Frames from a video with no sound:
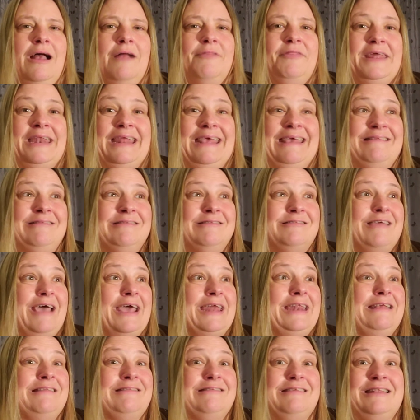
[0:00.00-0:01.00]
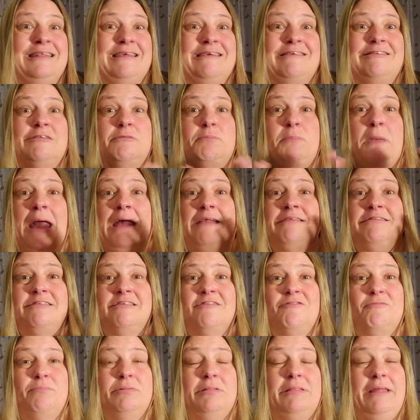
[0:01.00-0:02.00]
that inside it's an
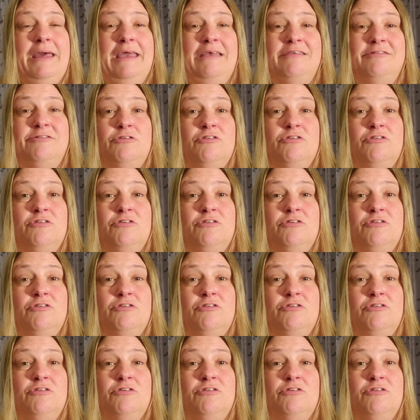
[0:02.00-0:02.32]
expansive place.